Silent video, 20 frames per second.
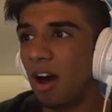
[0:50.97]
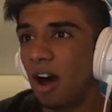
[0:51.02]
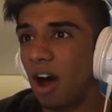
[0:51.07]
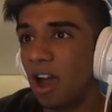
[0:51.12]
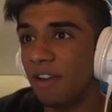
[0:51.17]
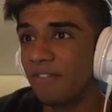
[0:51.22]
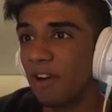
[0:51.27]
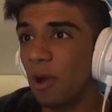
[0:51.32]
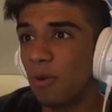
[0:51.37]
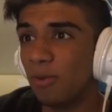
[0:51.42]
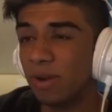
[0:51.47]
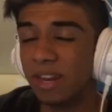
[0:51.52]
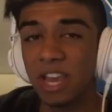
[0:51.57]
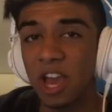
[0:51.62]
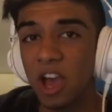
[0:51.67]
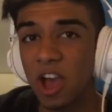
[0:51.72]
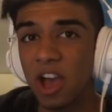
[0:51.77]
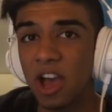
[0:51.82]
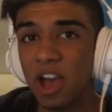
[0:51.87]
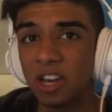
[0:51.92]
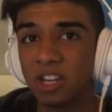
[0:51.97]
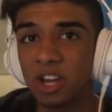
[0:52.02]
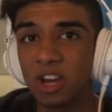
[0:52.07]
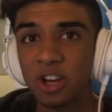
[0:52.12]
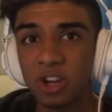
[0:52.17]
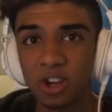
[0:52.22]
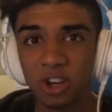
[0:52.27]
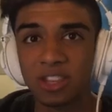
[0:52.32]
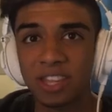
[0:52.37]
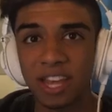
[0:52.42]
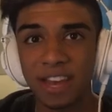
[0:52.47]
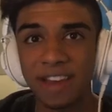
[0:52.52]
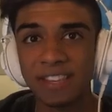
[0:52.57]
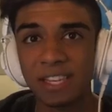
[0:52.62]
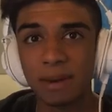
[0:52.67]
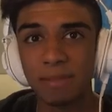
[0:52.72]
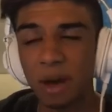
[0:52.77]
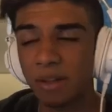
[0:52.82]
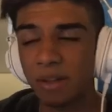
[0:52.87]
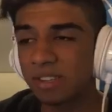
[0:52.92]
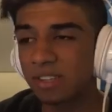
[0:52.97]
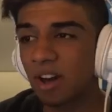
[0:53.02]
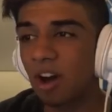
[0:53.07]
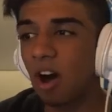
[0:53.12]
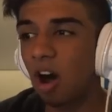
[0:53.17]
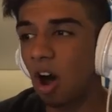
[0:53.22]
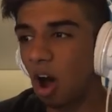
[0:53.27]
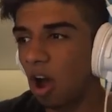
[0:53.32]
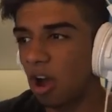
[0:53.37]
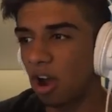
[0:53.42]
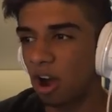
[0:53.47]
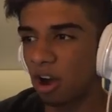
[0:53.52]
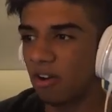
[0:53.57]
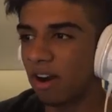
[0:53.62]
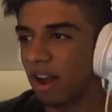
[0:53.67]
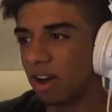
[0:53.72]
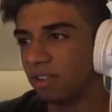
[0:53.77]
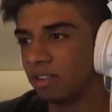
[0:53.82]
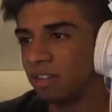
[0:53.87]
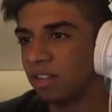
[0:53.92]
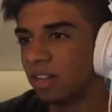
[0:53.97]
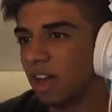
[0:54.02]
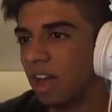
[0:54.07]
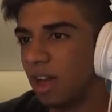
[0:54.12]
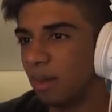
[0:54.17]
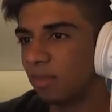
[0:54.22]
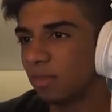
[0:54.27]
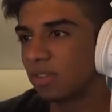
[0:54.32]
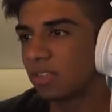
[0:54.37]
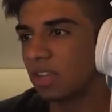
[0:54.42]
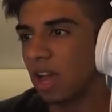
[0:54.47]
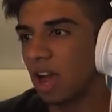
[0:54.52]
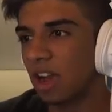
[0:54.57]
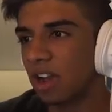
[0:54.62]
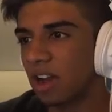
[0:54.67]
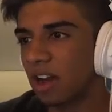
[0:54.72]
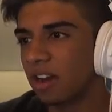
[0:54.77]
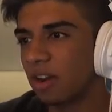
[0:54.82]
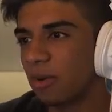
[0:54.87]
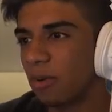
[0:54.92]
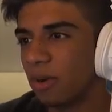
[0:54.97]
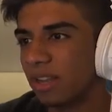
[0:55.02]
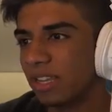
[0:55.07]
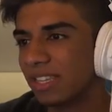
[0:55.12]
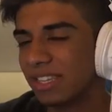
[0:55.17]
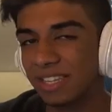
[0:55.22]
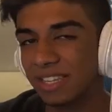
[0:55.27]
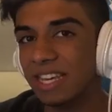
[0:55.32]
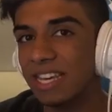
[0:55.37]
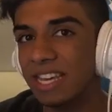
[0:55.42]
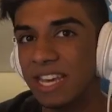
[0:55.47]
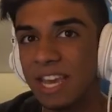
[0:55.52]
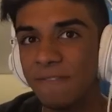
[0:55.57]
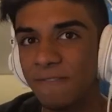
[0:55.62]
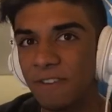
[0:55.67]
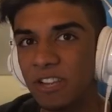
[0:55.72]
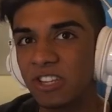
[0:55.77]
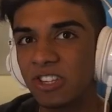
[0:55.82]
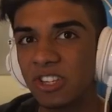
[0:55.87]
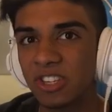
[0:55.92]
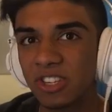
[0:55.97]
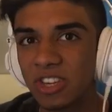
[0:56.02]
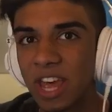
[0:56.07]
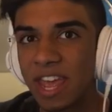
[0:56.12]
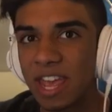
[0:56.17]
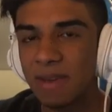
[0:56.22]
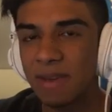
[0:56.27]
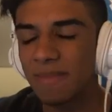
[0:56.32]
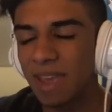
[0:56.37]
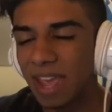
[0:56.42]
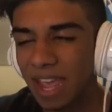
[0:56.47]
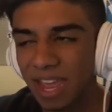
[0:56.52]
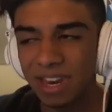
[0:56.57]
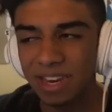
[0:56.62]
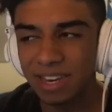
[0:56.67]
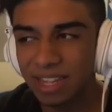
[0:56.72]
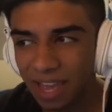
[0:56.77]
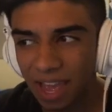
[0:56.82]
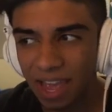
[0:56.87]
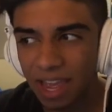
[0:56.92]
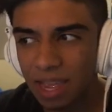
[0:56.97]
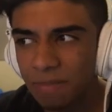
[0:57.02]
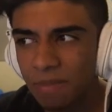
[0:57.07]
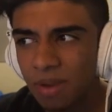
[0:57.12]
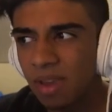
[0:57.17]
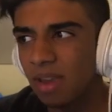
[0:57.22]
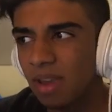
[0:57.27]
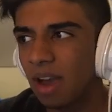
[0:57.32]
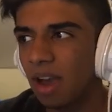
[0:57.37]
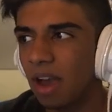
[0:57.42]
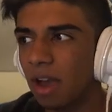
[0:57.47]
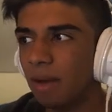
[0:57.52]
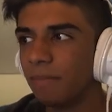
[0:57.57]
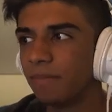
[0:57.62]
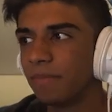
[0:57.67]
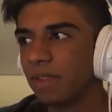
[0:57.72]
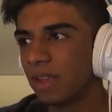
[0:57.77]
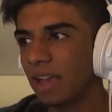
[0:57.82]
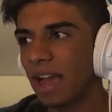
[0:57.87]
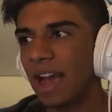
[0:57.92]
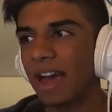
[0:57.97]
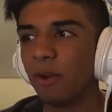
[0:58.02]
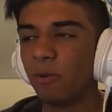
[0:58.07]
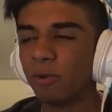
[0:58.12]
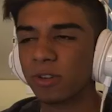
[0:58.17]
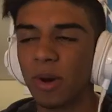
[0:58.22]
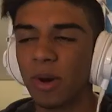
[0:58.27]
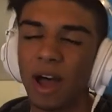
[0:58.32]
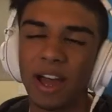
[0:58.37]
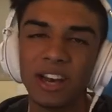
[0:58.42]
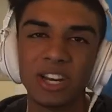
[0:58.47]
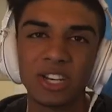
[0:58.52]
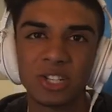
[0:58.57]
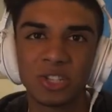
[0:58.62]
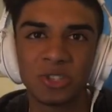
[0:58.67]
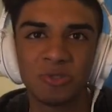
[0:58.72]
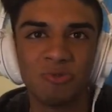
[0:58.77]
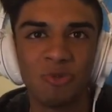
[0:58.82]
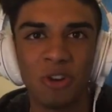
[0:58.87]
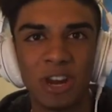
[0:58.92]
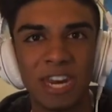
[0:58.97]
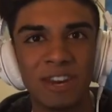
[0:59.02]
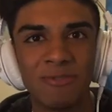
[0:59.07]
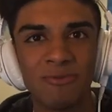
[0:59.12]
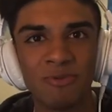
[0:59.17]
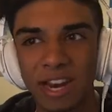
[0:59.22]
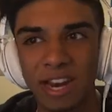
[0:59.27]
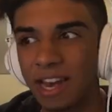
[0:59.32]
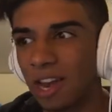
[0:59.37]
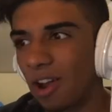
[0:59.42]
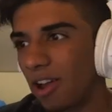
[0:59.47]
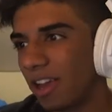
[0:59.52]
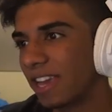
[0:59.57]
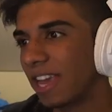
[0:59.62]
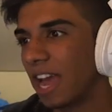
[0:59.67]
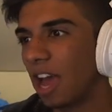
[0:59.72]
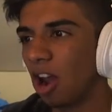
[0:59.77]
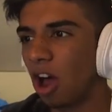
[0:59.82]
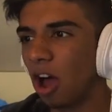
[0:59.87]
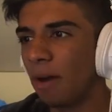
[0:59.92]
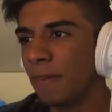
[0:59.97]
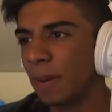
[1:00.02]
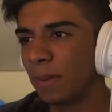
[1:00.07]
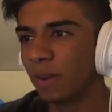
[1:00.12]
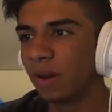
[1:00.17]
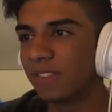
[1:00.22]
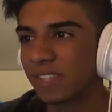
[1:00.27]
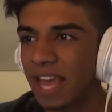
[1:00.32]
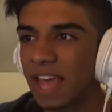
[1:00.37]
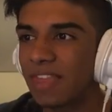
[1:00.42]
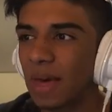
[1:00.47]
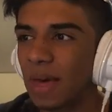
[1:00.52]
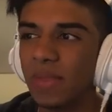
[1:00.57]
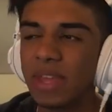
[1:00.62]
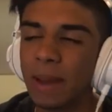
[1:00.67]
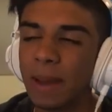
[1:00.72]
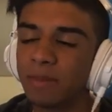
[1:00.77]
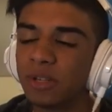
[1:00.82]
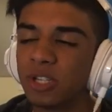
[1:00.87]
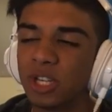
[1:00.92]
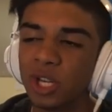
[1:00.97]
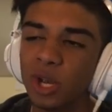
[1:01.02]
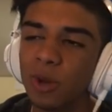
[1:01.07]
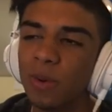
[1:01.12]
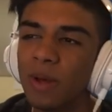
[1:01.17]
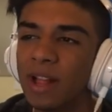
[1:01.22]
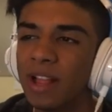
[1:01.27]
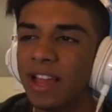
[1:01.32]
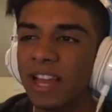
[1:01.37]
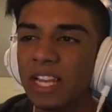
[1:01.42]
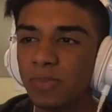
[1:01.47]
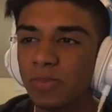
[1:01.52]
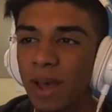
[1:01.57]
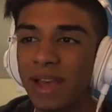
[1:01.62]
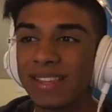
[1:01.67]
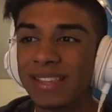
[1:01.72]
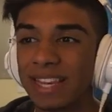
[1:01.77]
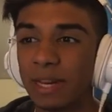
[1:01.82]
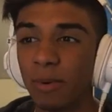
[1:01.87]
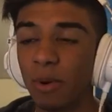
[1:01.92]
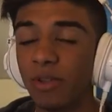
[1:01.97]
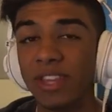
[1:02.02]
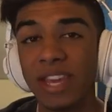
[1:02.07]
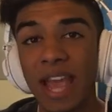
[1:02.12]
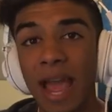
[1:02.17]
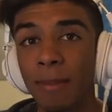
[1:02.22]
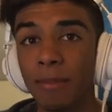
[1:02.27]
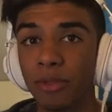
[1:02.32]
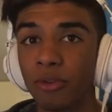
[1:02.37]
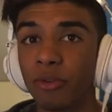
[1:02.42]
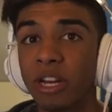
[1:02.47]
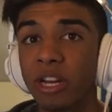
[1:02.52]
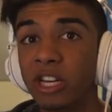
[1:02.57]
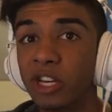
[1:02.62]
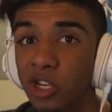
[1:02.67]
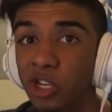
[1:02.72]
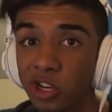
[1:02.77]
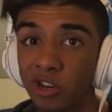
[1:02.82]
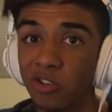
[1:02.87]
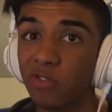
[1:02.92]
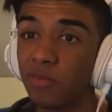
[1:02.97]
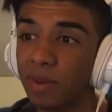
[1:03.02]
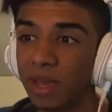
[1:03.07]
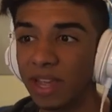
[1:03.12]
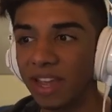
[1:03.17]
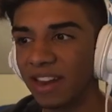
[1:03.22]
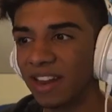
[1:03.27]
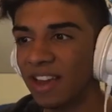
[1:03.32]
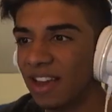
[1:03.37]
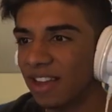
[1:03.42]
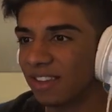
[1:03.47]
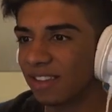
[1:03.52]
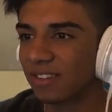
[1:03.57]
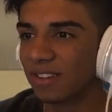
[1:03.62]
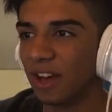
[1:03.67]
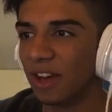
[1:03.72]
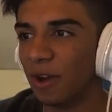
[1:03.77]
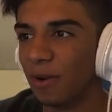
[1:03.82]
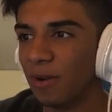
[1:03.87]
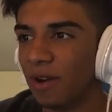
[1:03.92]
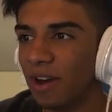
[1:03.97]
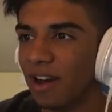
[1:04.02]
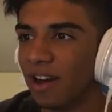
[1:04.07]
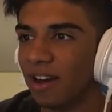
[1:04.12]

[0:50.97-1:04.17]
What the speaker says: I've only heard good things about this car IRL, so I kind of want to see if it's the same in-game, and also I just really like it. A lot of people have said that the M2 is basically what the M3 should have been, so